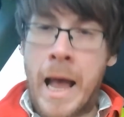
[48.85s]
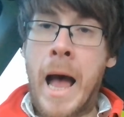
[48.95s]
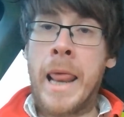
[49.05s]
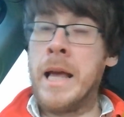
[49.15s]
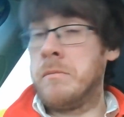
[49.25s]

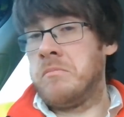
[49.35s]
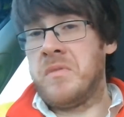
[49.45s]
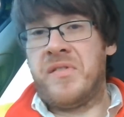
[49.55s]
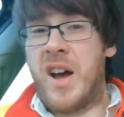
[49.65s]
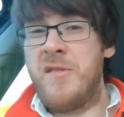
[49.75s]
And at
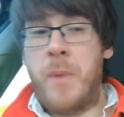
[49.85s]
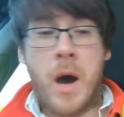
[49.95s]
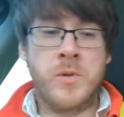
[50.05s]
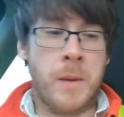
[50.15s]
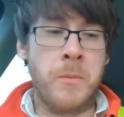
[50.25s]

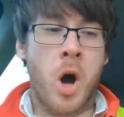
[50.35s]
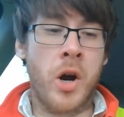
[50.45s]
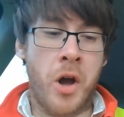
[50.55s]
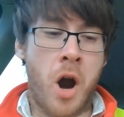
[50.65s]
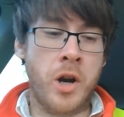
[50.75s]
£5, I'm not
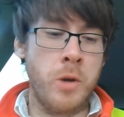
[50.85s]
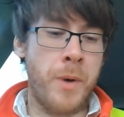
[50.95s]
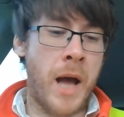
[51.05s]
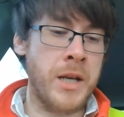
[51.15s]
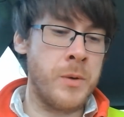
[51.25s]
going to argue,
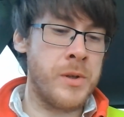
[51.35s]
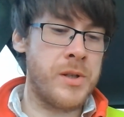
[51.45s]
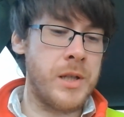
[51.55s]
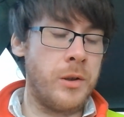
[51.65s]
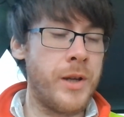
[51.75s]
brand new and
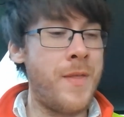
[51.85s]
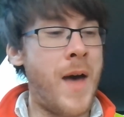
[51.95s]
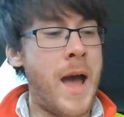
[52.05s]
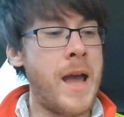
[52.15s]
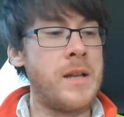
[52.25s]
sealed. And
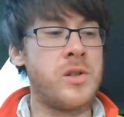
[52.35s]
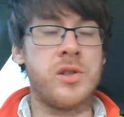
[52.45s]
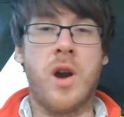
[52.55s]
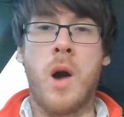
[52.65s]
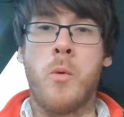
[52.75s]
that is
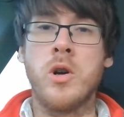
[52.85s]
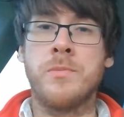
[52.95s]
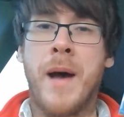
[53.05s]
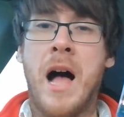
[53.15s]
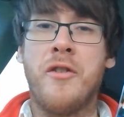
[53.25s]
Star Wars
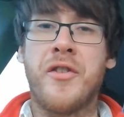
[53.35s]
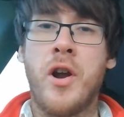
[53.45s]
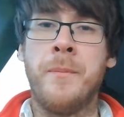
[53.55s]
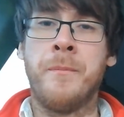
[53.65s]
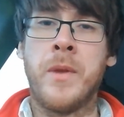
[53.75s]
Battlefront.